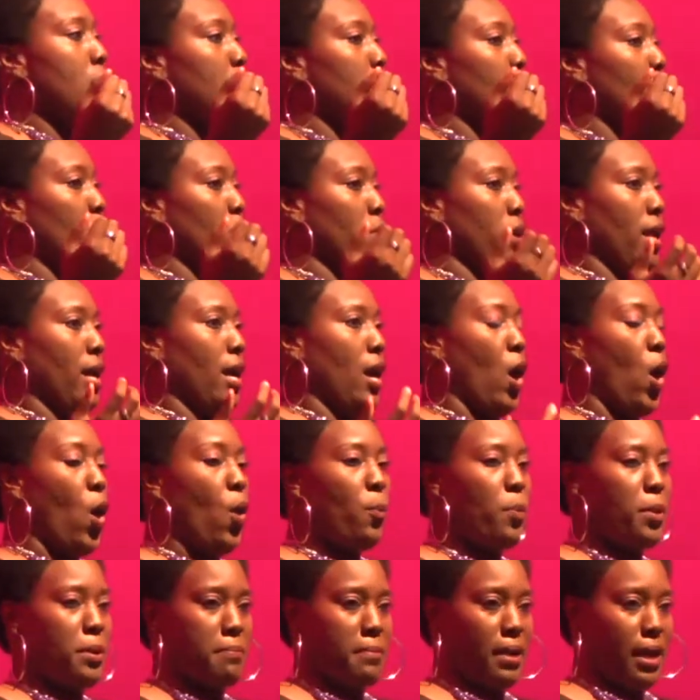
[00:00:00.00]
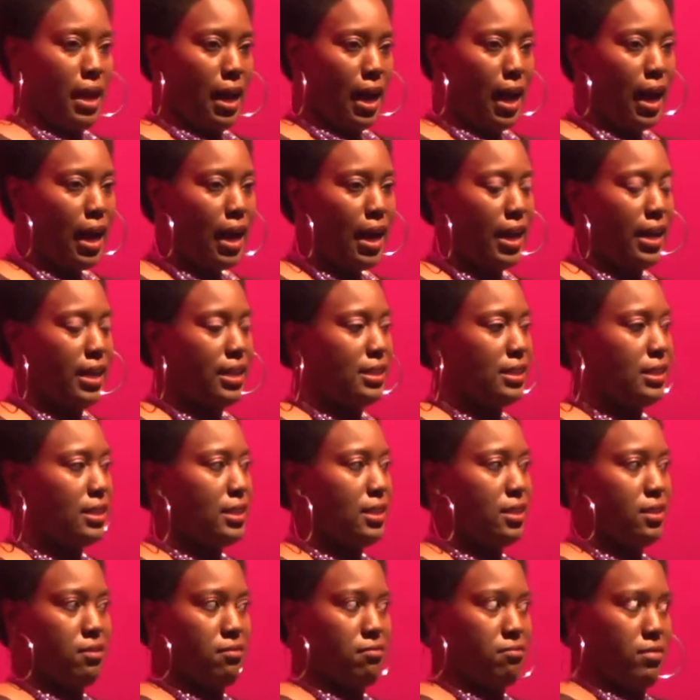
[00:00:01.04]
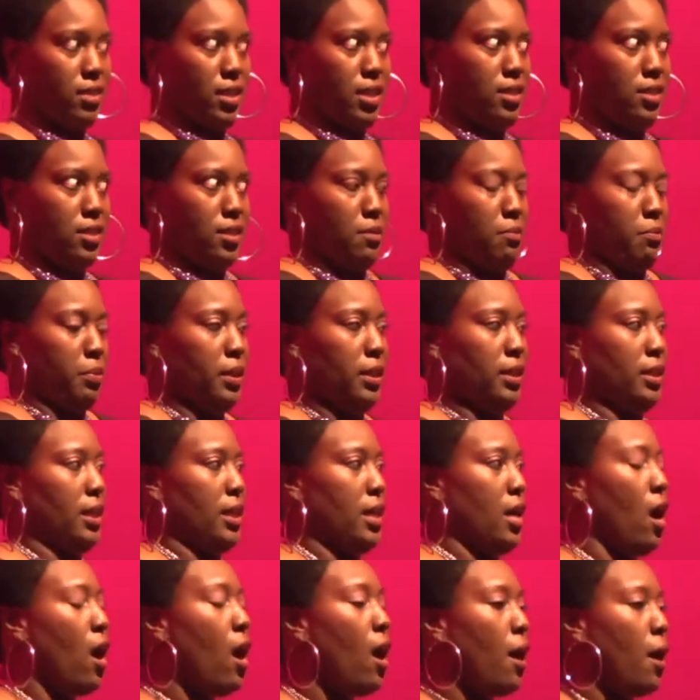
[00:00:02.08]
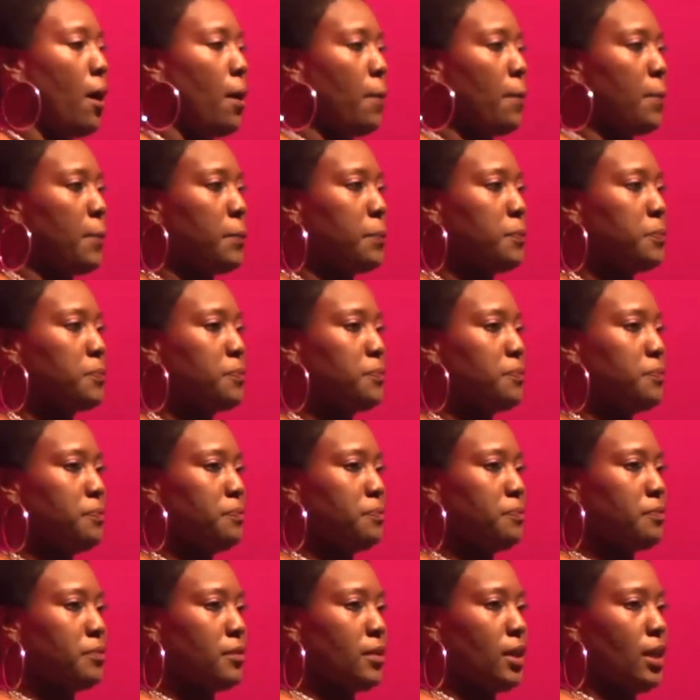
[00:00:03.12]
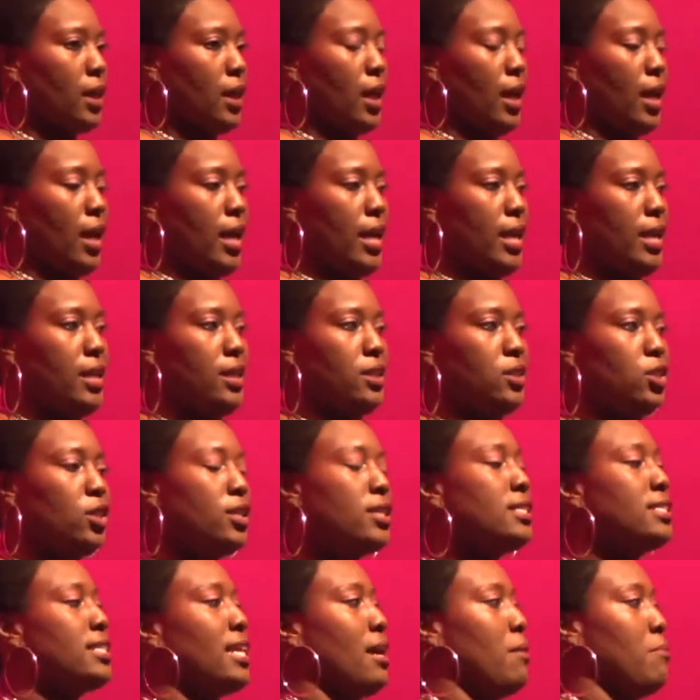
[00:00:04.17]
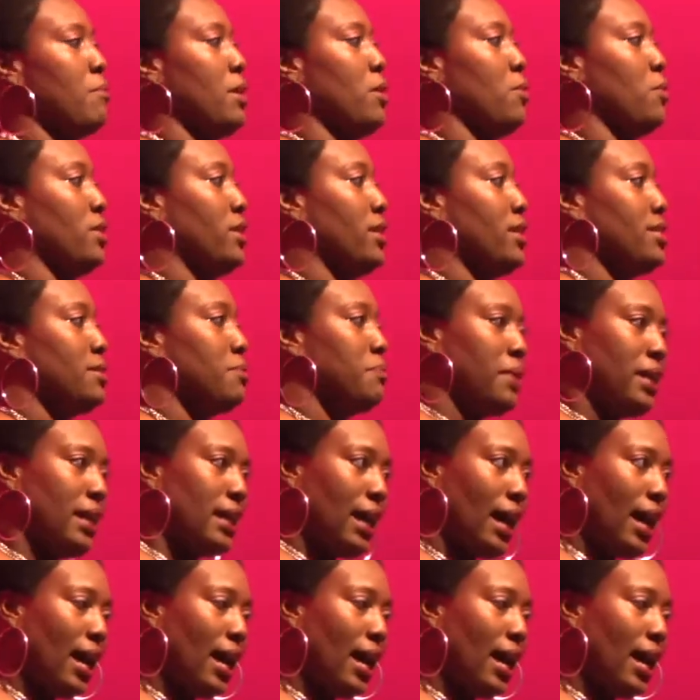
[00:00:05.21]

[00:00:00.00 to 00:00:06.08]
But when I open my eyes, he's completely calm. He looks at me with his big